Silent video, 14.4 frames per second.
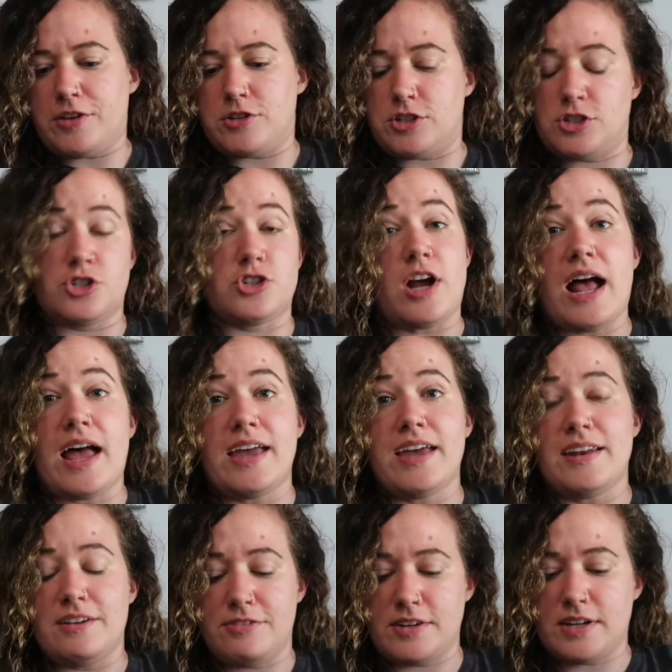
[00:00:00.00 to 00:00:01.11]
just try it,
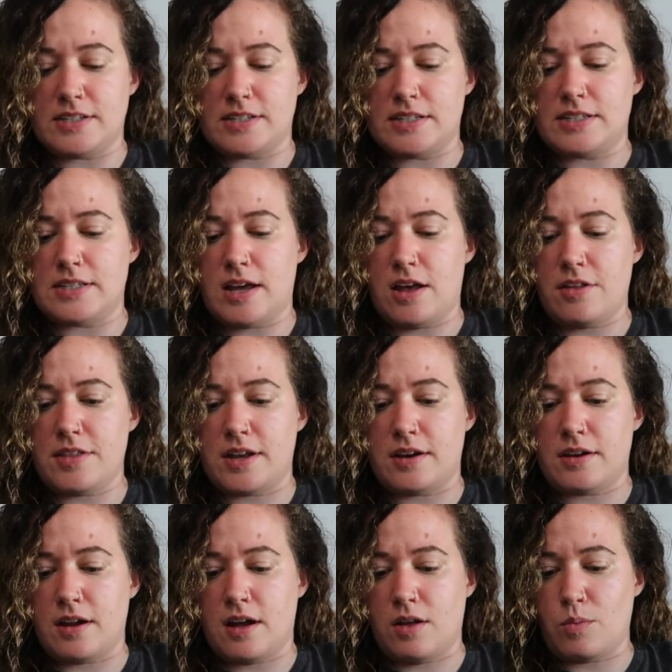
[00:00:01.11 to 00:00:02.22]
and if it doesn't sell,
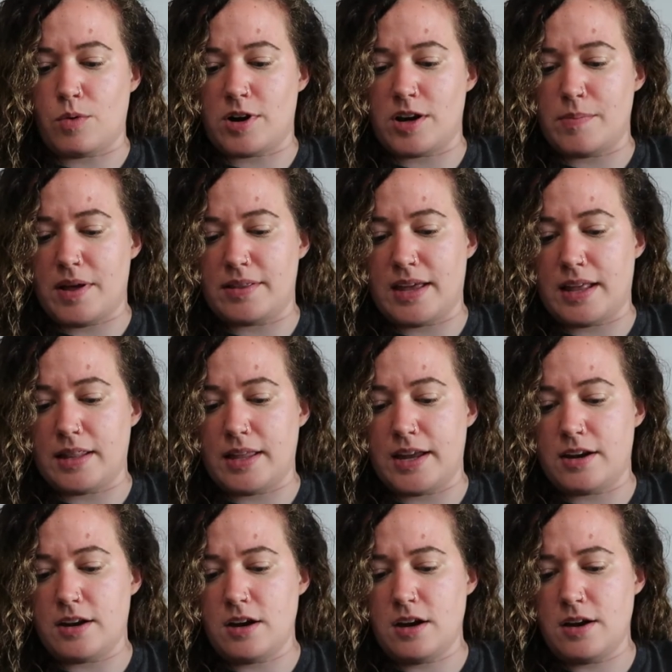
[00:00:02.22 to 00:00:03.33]
then I'll worry about that
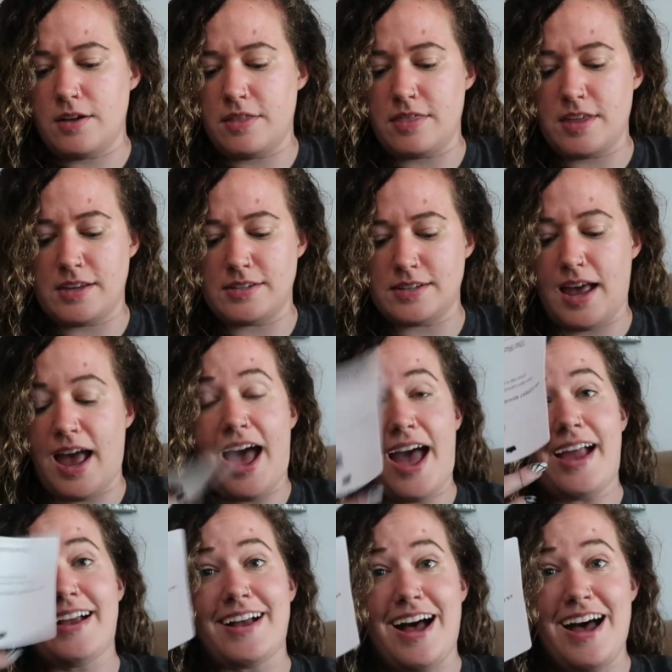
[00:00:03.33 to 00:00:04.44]
later. This
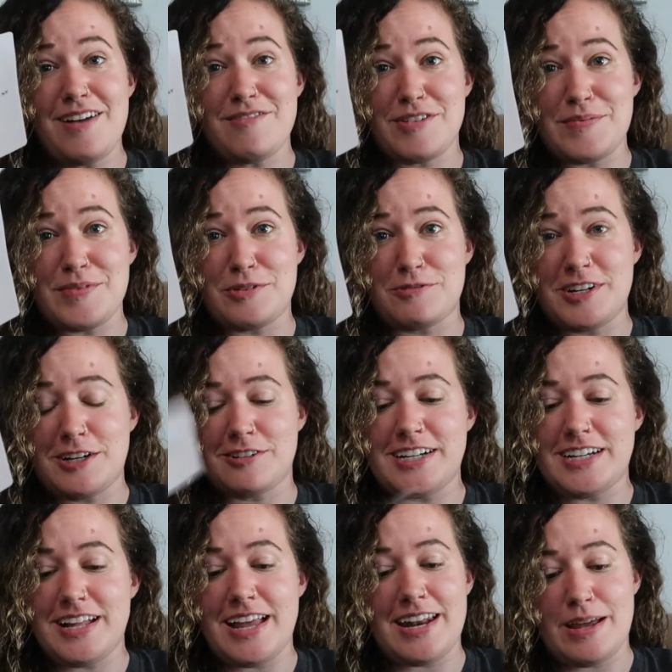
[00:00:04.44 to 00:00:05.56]
I got from
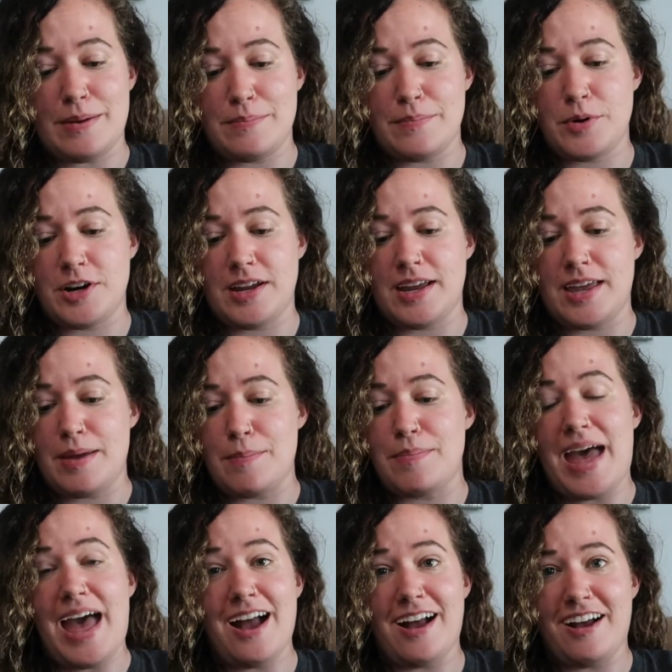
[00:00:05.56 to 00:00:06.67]
TheRealReal, and I'm putting it
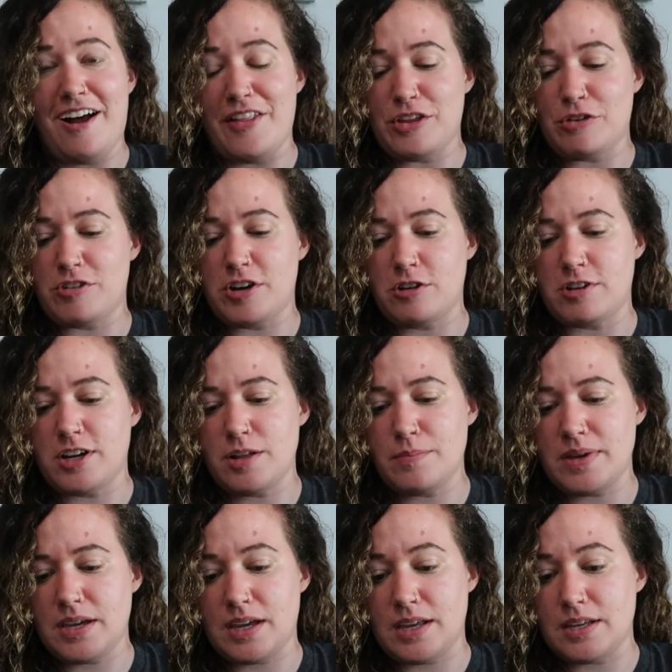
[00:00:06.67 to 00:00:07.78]
back on TheRealReal
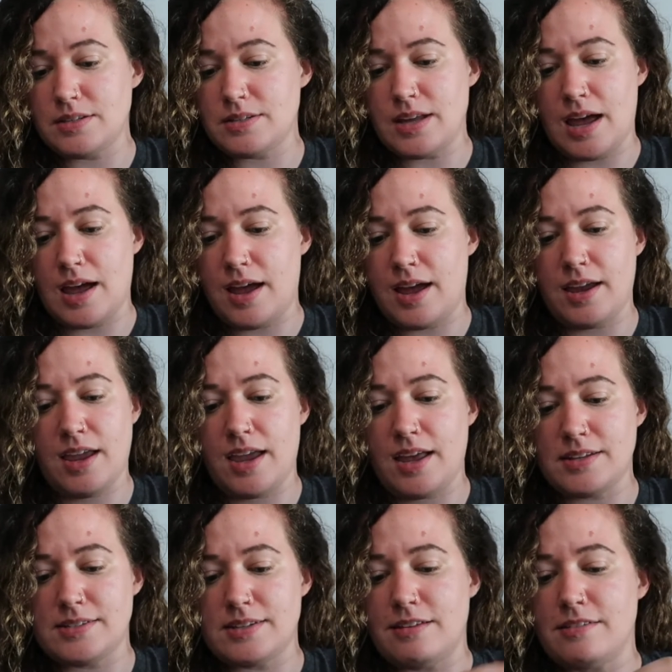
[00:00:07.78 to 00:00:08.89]
because I
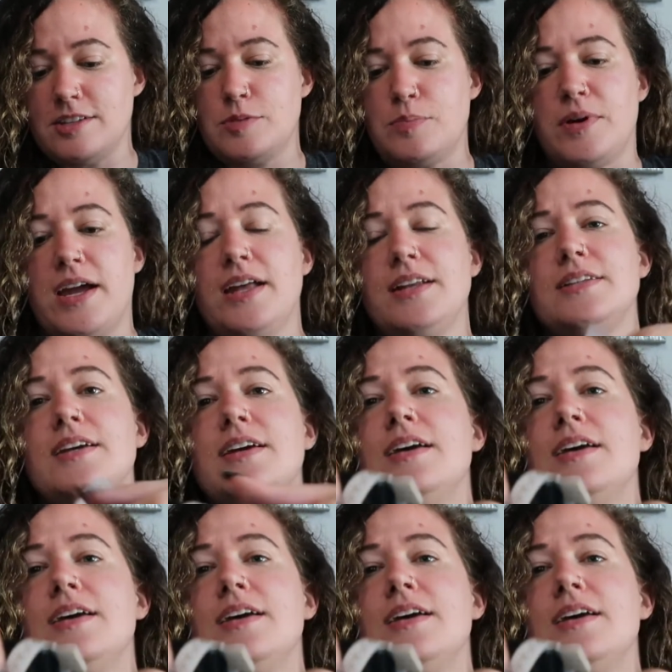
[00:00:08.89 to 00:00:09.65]
can't sell this brand.